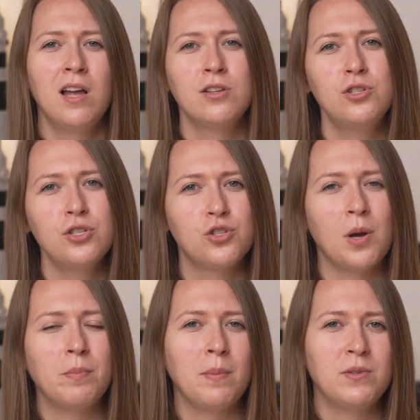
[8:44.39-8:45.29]
to just
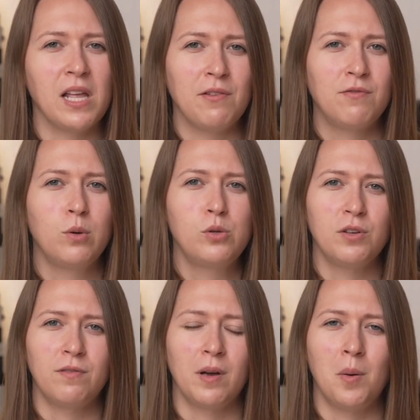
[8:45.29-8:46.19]
jump up to that
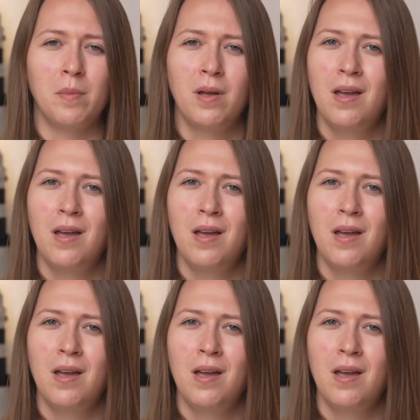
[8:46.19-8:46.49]
Fujifilm,